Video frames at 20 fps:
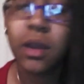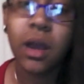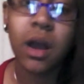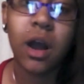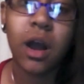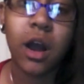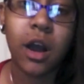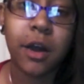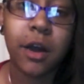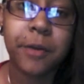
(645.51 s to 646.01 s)

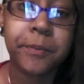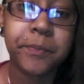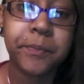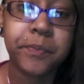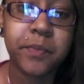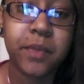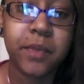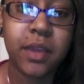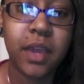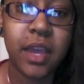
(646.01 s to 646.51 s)

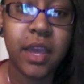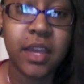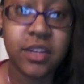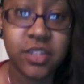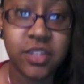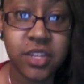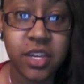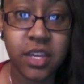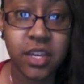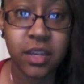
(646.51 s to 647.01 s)
And
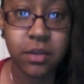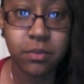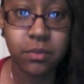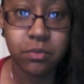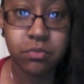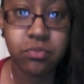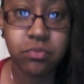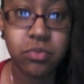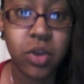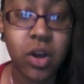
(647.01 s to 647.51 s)
it
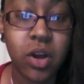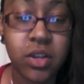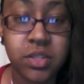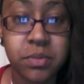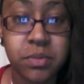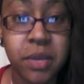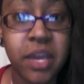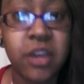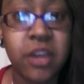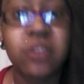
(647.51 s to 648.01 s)
caused
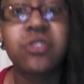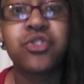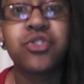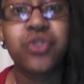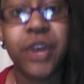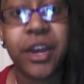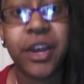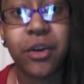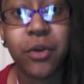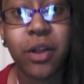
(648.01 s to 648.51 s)
my hair to
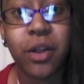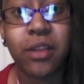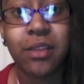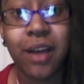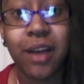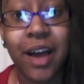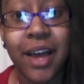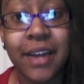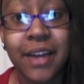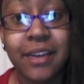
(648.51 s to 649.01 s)
dry out a
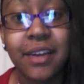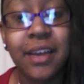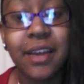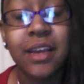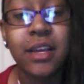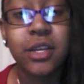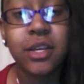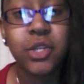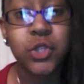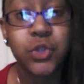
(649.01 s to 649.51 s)
lot.
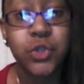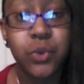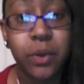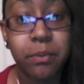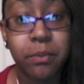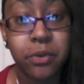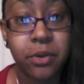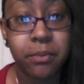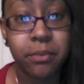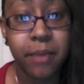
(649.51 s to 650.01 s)
So I
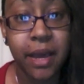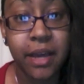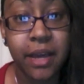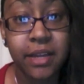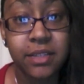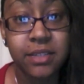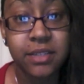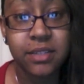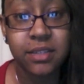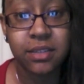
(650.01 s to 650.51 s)
put a
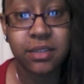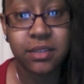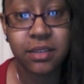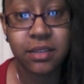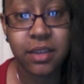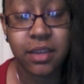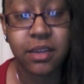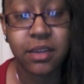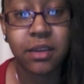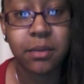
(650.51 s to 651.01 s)
mask,
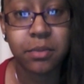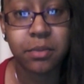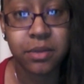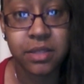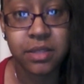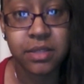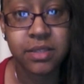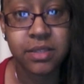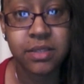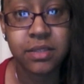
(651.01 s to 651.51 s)
like I put
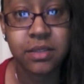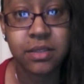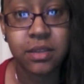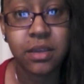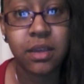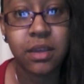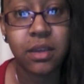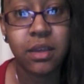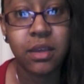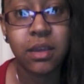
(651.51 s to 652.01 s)
this
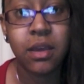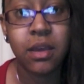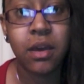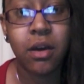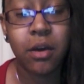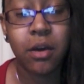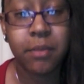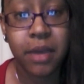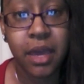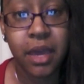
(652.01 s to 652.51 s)

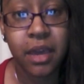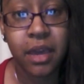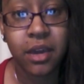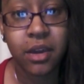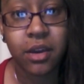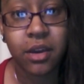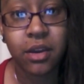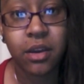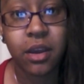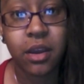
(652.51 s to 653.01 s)
on my
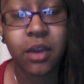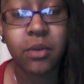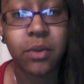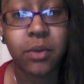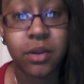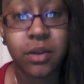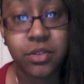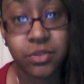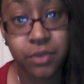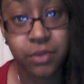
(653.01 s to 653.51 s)
hair and I
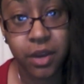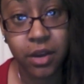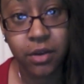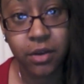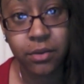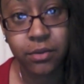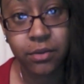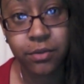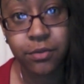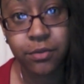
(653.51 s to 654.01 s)
walked
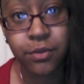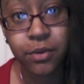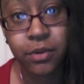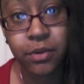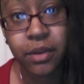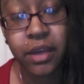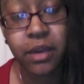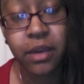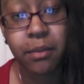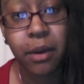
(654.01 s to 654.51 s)
around for
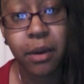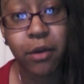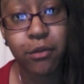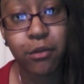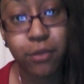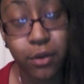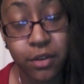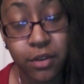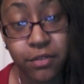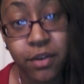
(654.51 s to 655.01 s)
like about
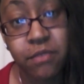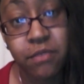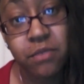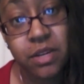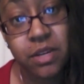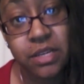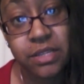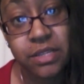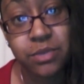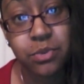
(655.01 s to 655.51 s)
45
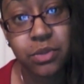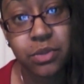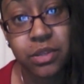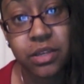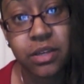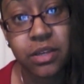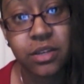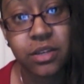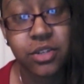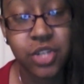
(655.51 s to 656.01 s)
minutes with
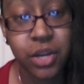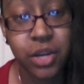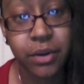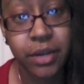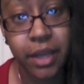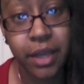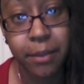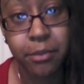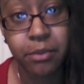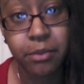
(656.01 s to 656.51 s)
a shower
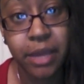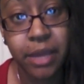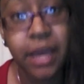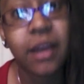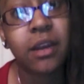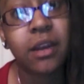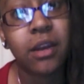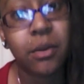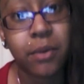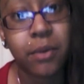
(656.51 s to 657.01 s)
cap on my head
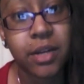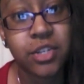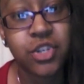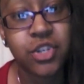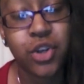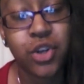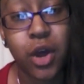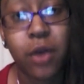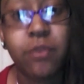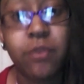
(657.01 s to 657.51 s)
and I washed it
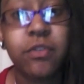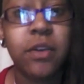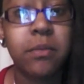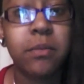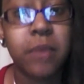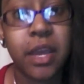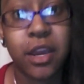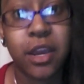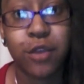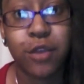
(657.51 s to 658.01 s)
off and
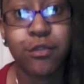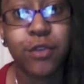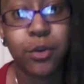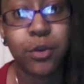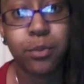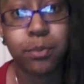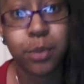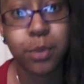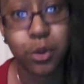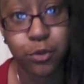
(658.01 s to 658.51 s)
my hair
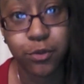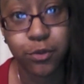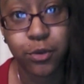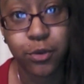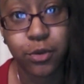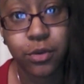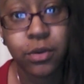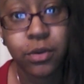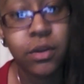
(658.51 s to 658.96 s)
felt beautiful.